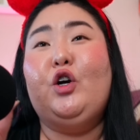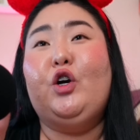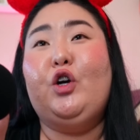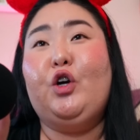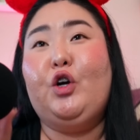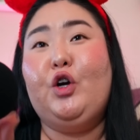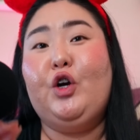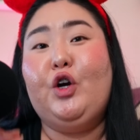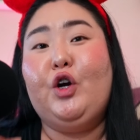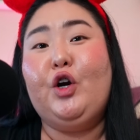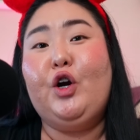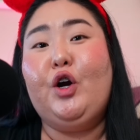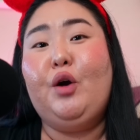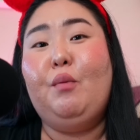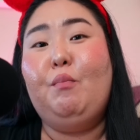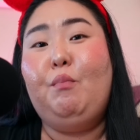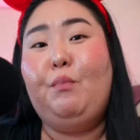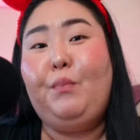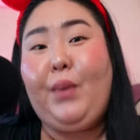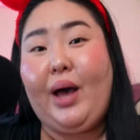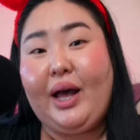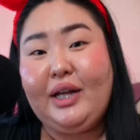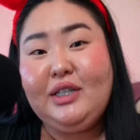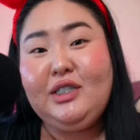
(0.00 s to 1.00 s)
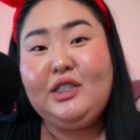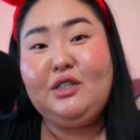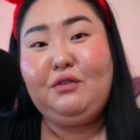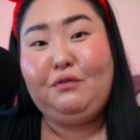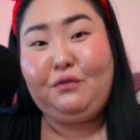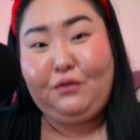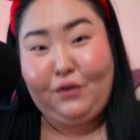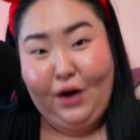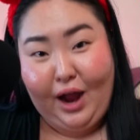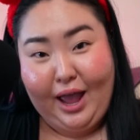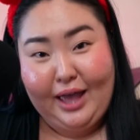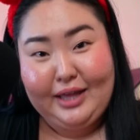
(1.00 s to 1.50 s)
her best
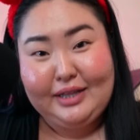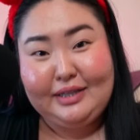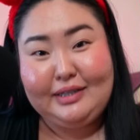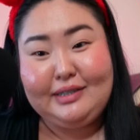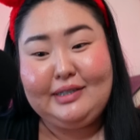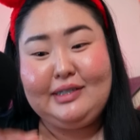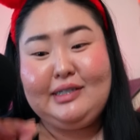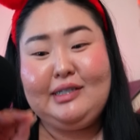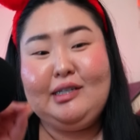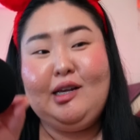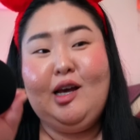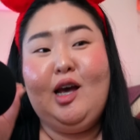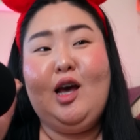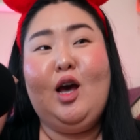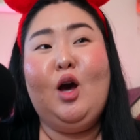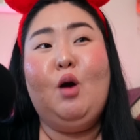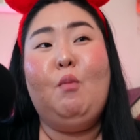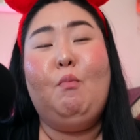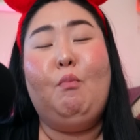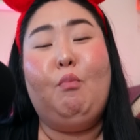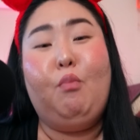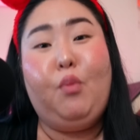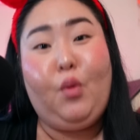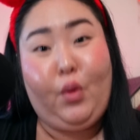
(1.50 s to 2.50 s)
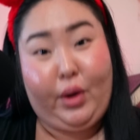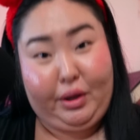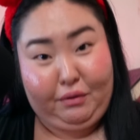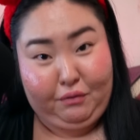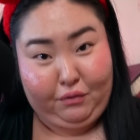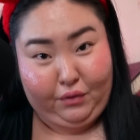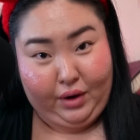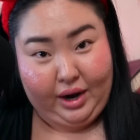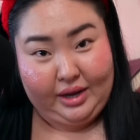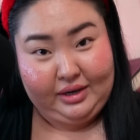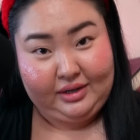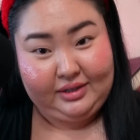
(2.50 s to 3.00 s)
friend's
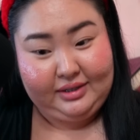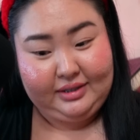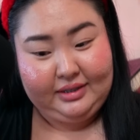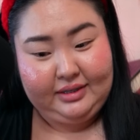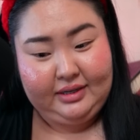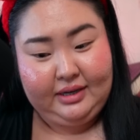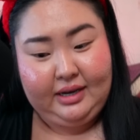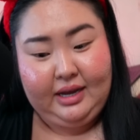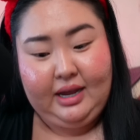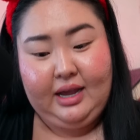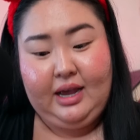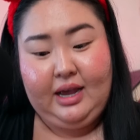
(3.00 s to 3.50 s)
boyfriend.